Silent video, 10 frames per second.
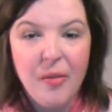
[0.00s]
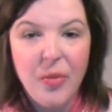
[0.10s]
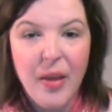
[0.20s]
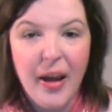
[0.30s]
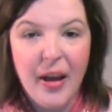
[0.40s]

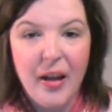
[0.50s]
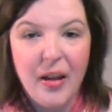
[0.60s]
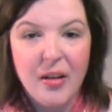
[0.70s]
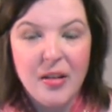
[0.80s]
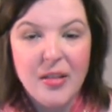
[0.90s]

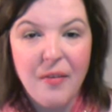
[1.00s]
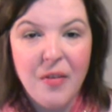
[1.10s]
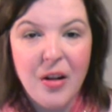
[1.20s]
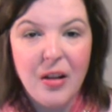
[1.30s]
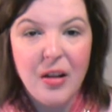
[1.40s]
And
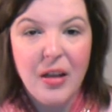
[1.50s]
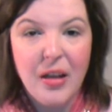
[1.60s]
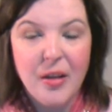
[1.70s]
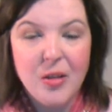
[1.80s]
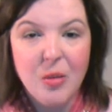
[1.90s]

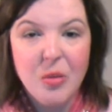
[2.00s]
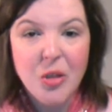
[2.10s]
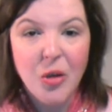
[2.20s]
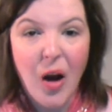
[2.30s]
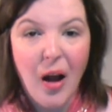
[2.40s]
definitely
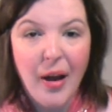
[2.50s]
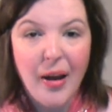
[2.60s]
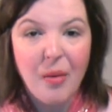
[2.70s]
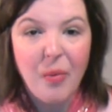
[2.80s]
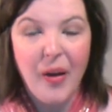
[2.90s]
subscribe